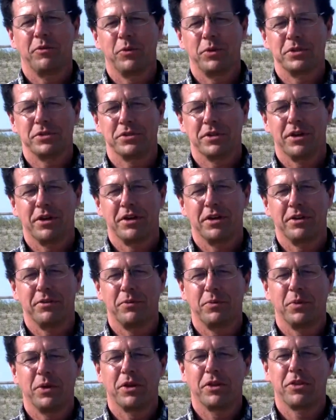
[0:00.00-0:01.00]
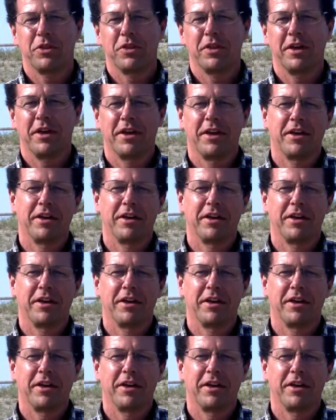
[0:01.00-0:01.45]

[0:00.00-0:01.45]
and we started with